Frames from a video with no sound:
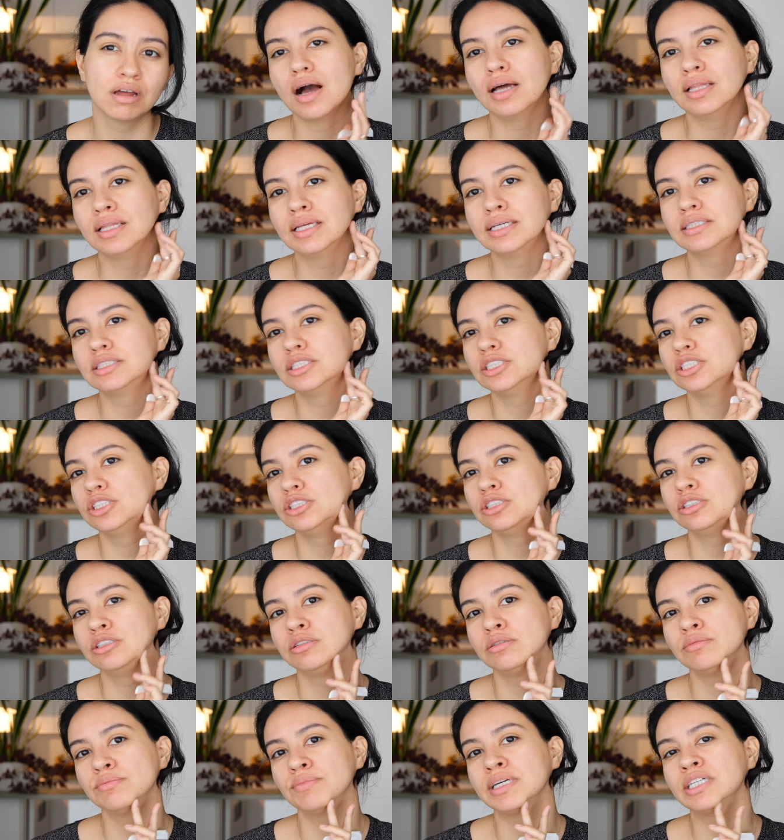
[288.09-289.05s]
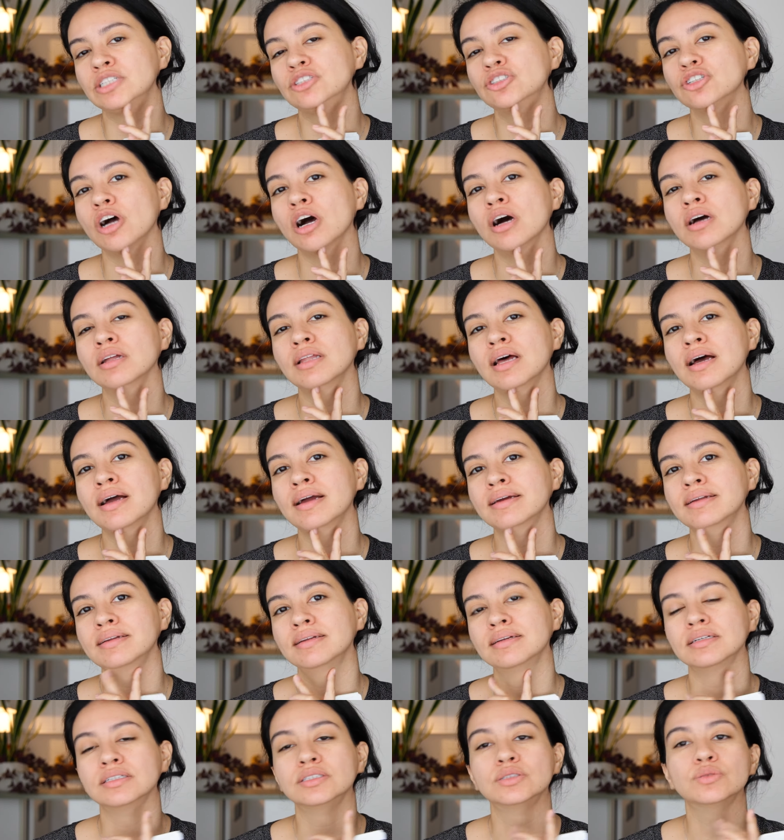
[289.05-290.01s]
I like to do my
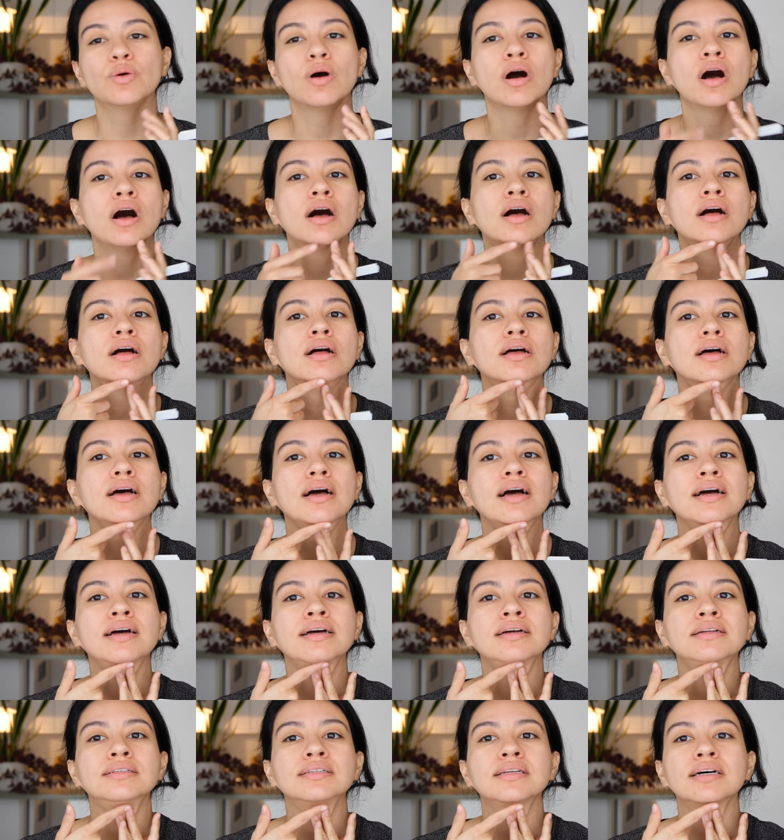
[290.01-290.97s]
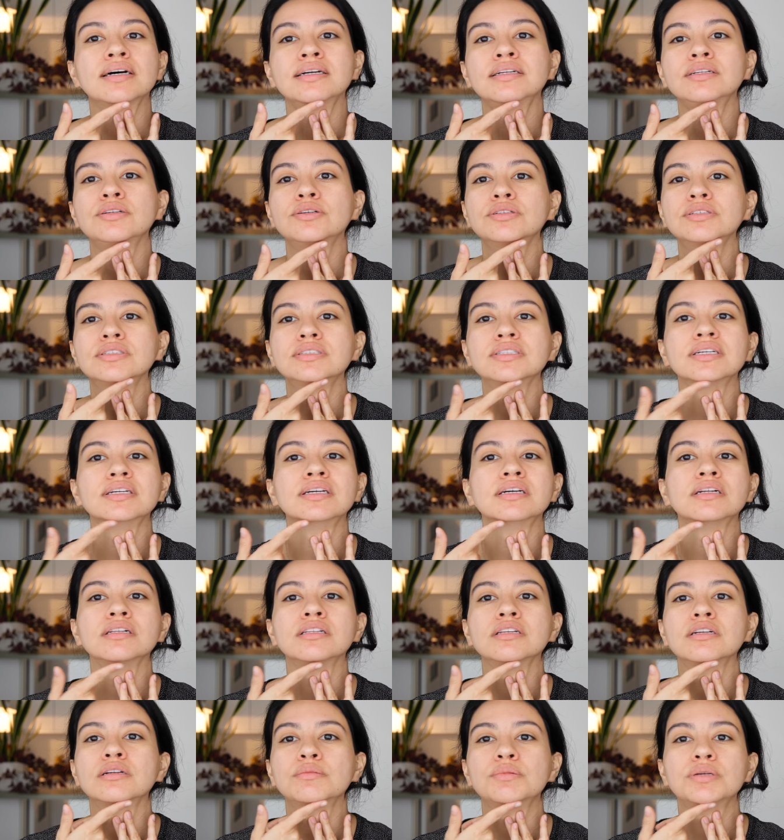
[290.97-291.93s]
jawline as well, and I notice I get
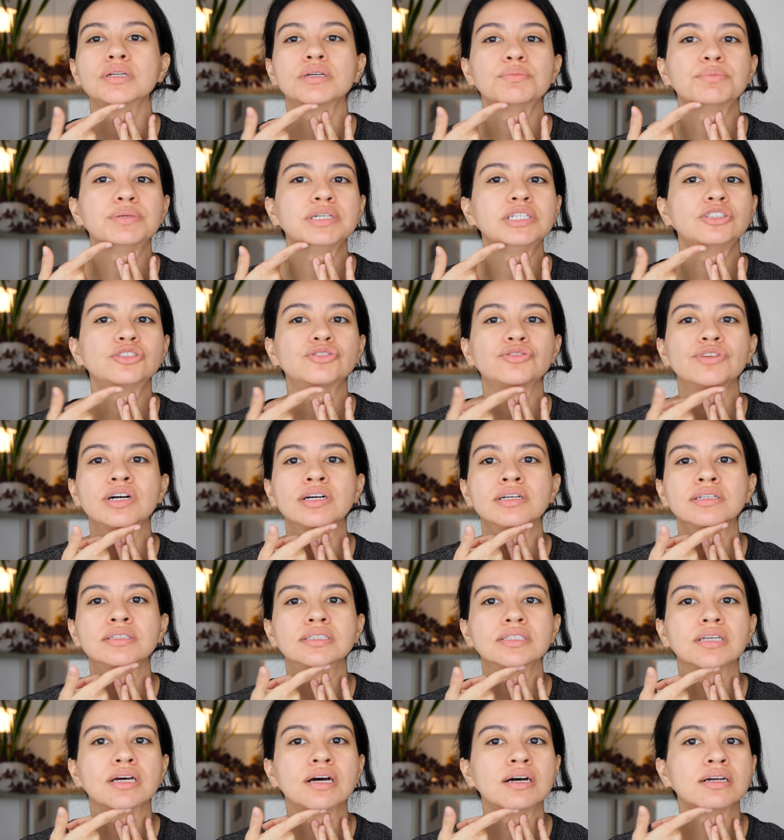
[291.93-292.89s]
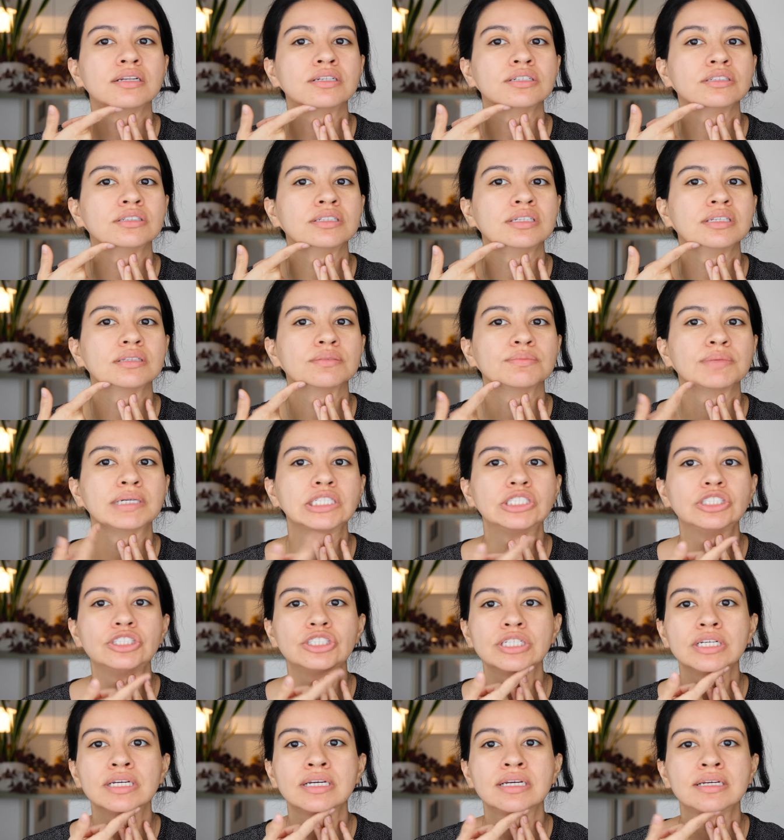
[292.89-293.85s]
a little bit of peach fuzz underneath my
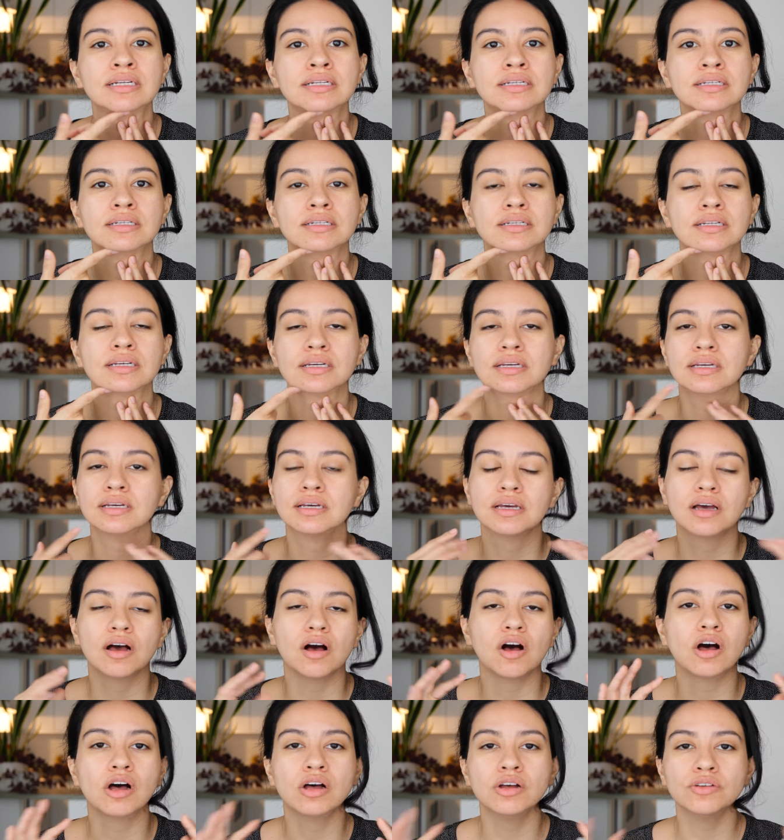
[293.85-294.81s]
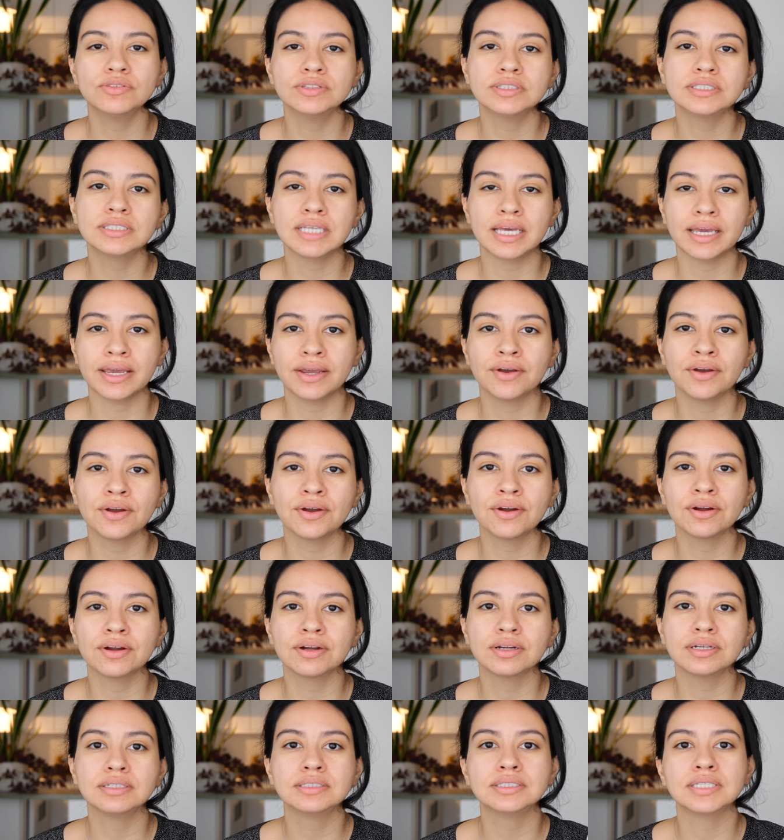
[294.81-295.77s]
chin. All of this
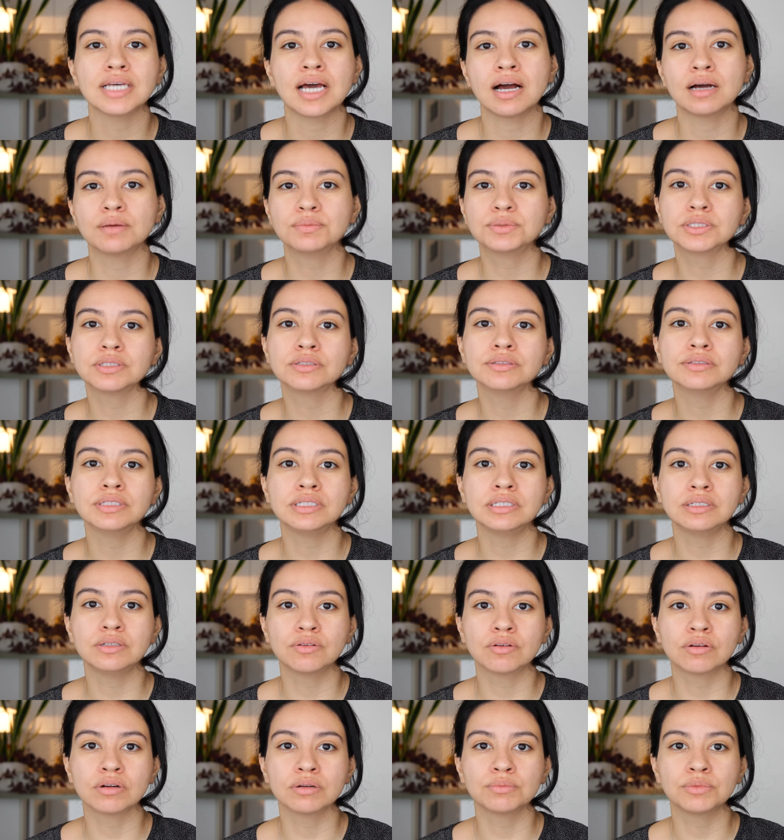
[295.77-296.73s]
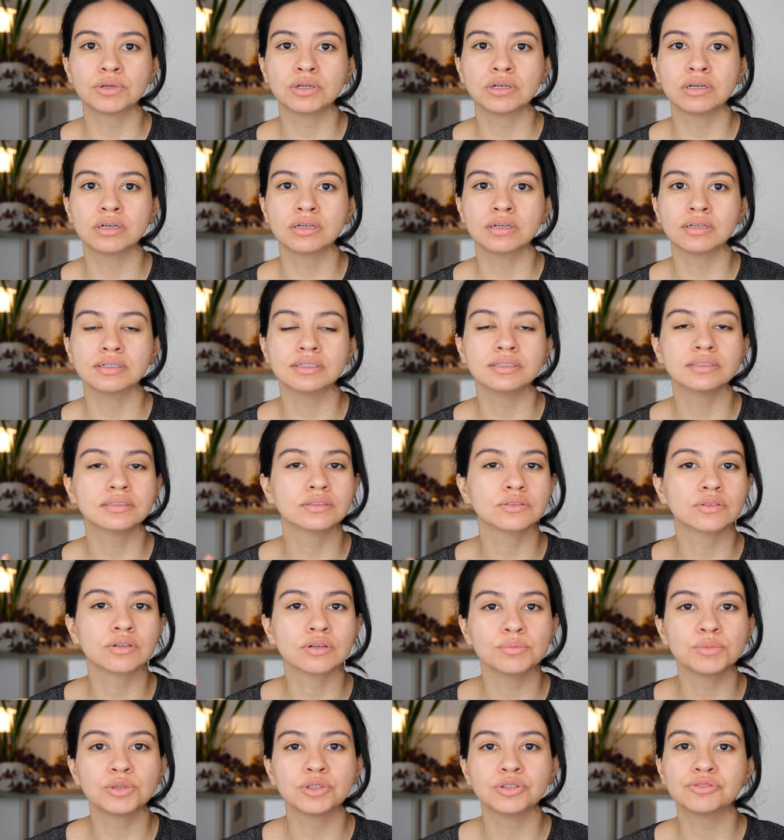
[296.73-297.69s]
hair is absolutely normal. It is
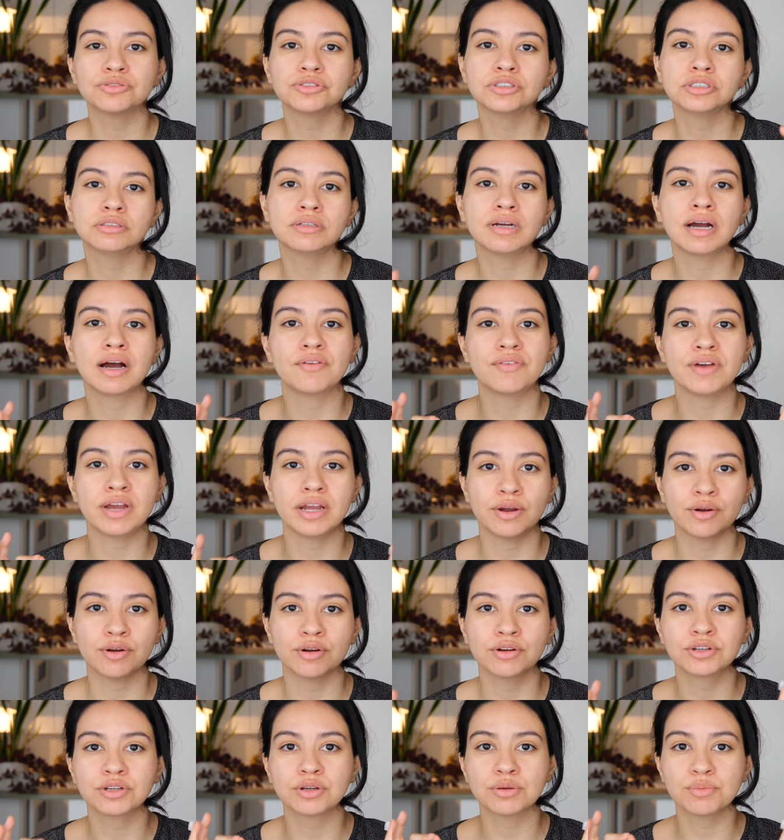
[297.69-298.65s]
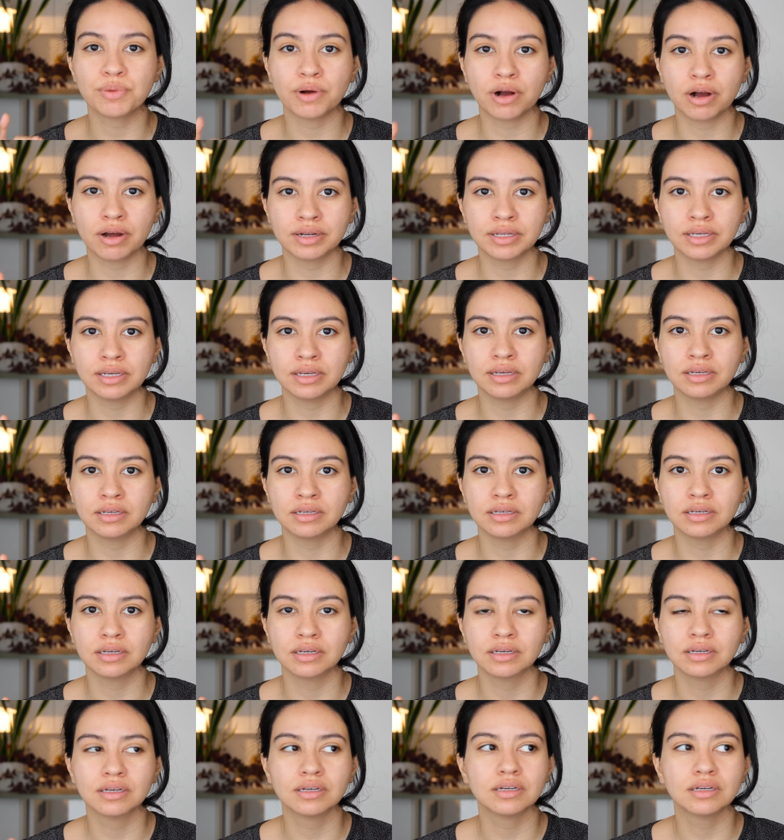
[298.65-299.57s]
normal for you to have hair on your body.